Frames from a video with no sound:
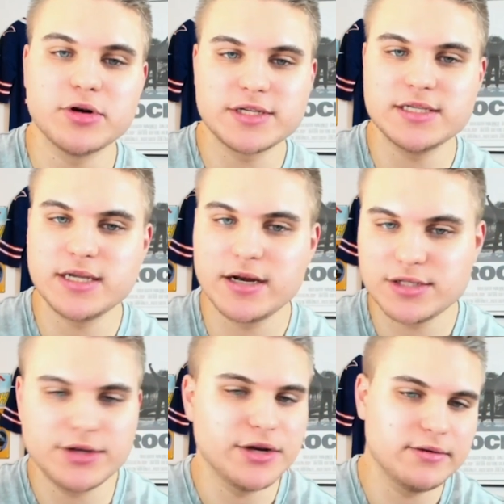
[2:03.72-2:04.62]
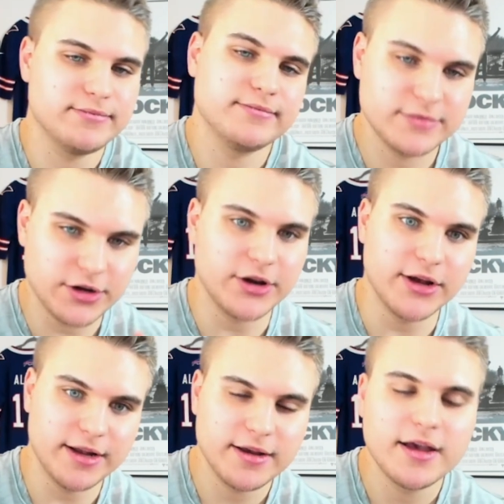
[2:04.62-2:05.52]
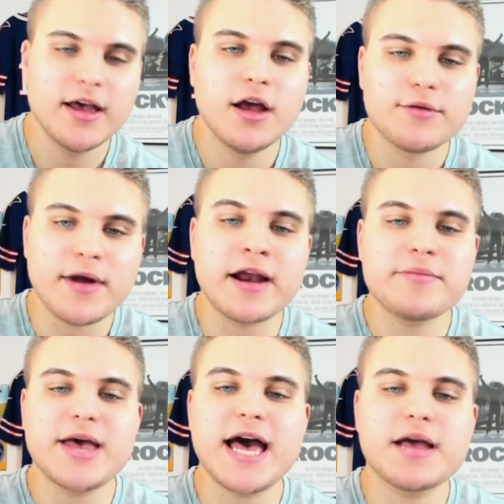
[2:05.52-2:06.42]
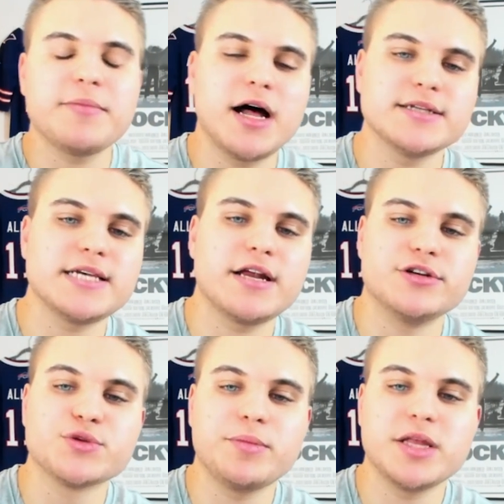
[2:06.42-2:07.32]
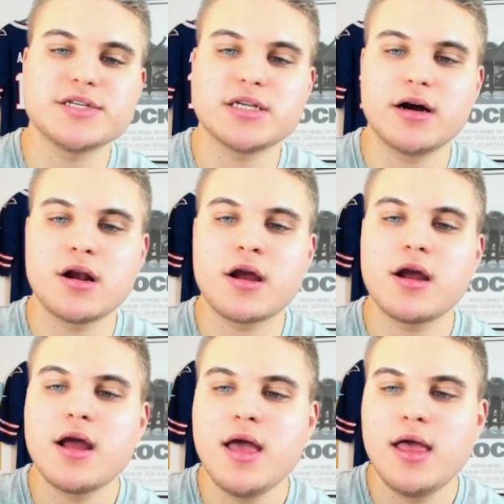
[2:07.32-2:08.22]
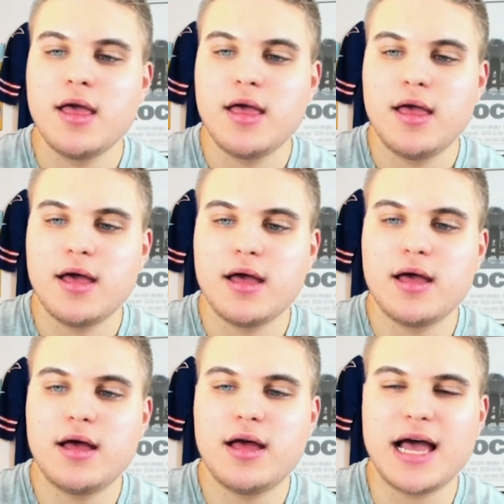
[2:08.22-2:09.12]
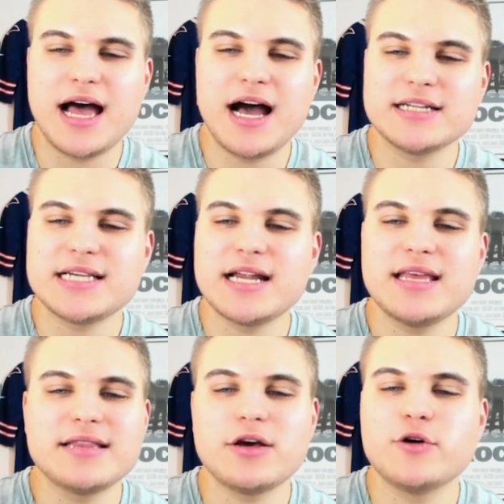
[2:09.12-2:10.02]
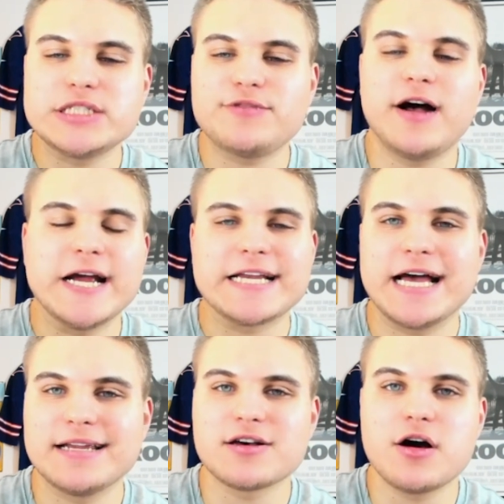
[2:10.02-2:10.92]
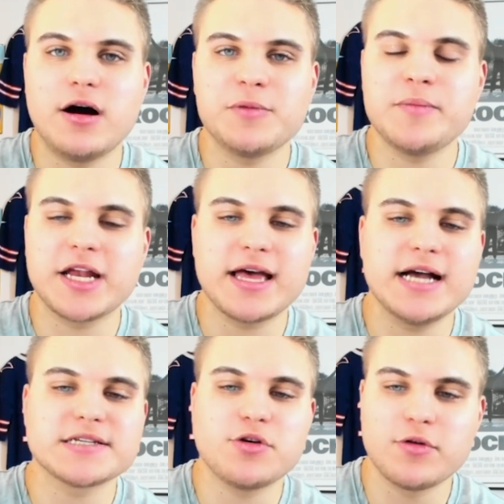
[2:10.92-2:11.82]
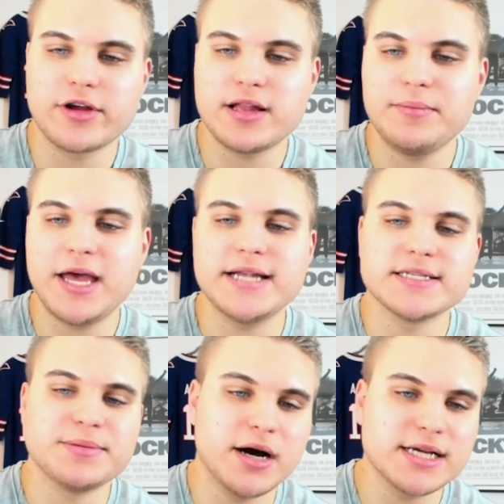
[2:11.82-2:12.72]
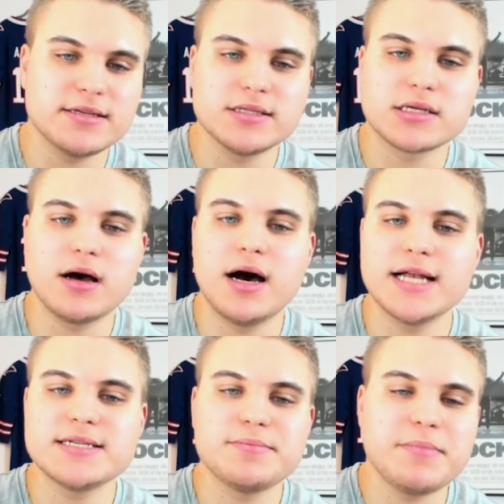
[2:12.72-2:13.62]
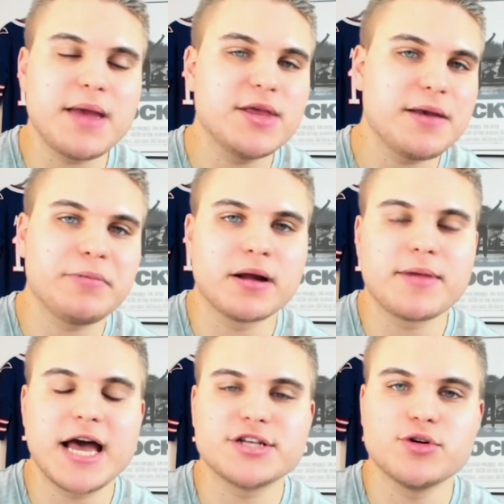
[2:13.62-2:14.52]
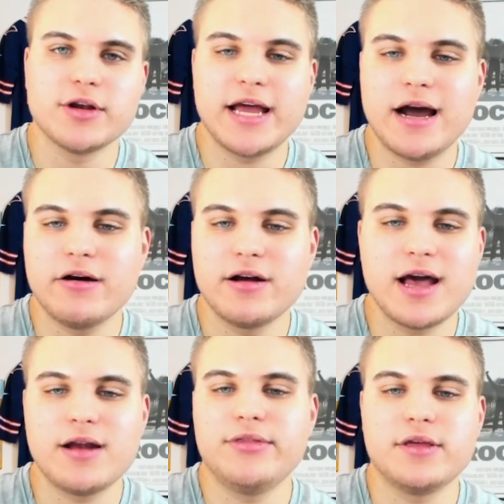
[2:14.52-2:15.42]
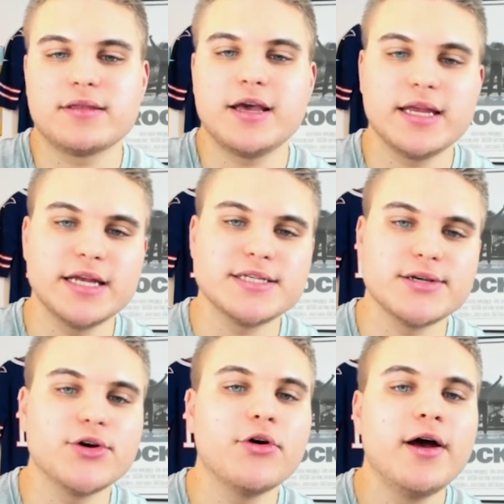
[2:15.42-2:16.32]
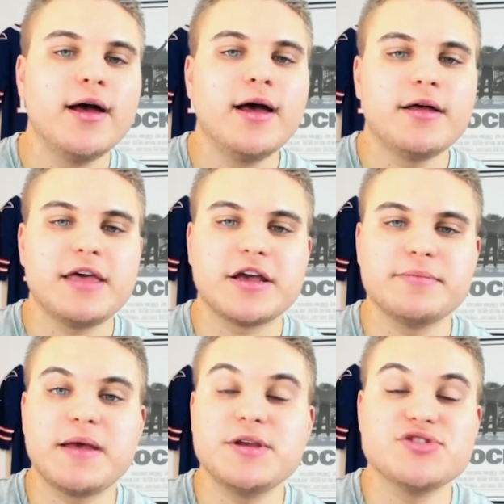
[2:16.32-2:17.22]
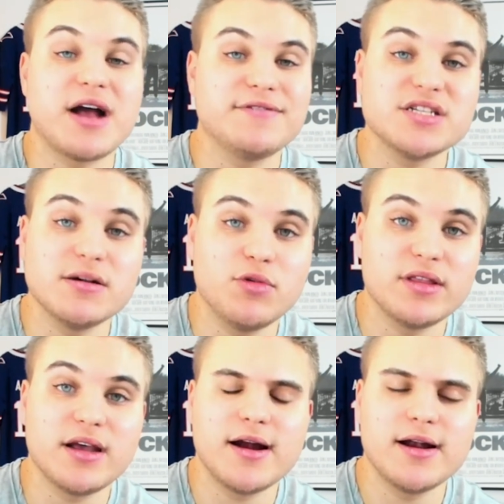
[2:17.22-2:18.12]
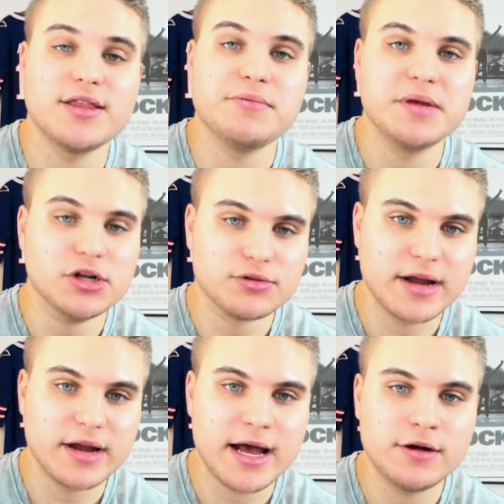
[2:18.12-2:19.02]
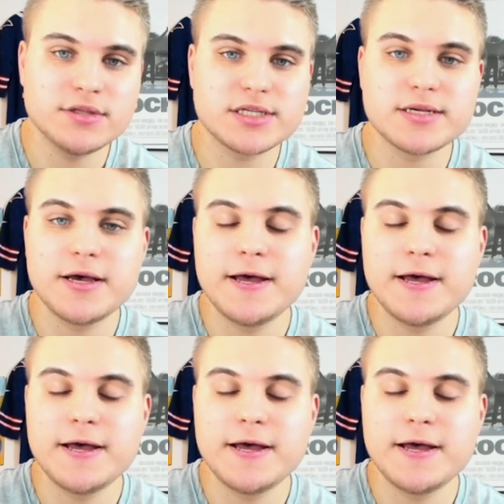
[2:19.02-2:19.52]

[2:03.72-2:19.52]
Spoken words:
Brooks is there. So you're good. Running back, Miles Sanders will be the starter. Outside of that, they always find kind of the complement guys. Corey Clement, Boston Scott. Maybe they bring back Jordan Howard. I don't think they need to. They could maybe draft someone there in the middle rounds.